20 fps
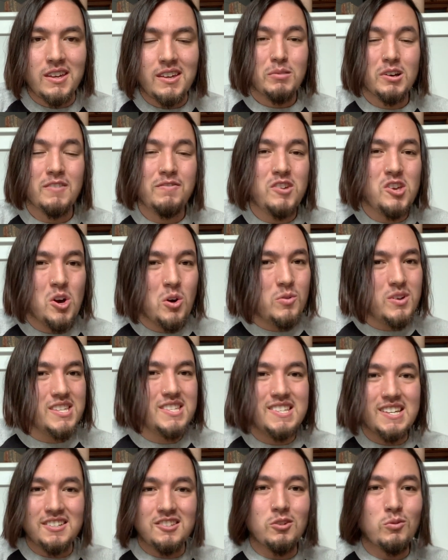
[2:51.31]
But if you only
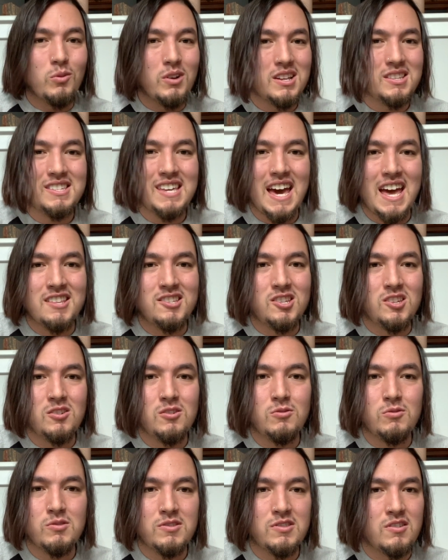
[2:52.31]
stick to one
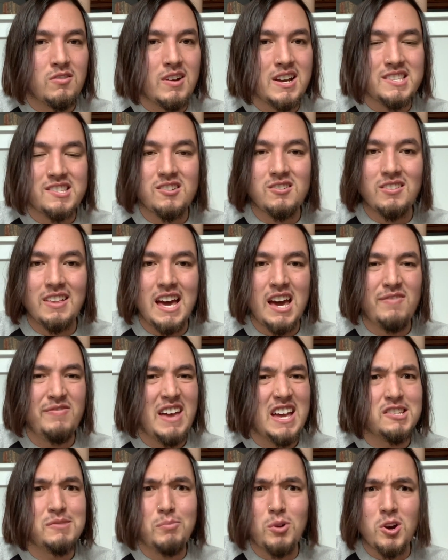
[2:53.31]
tattoo with the rest of your life,
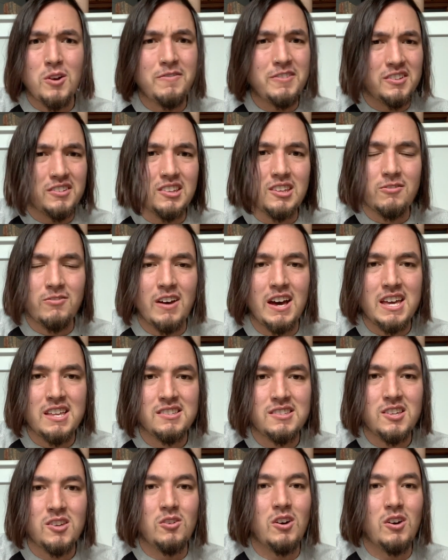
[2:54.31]
that's perfectly fine too.